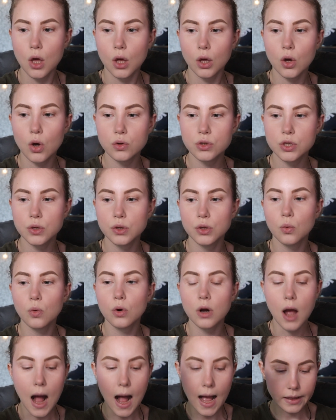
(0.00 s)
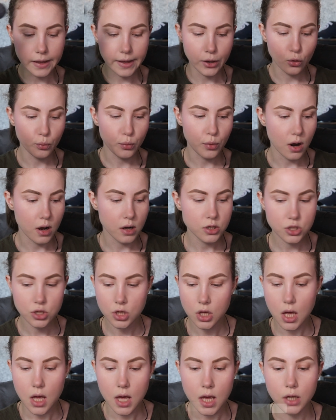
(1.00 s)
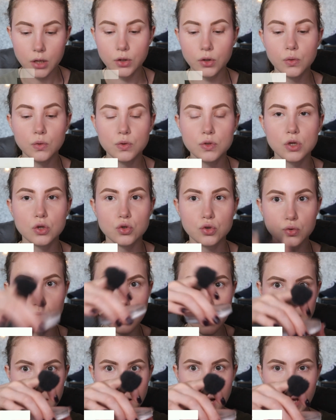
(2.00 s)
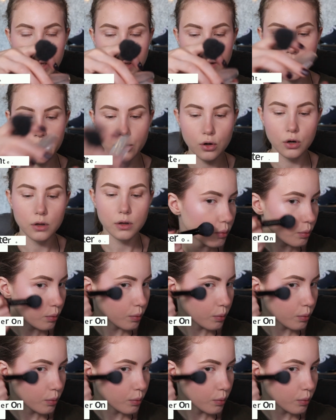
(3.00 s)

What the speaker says: go to your highlighter brush and use dry highlighter.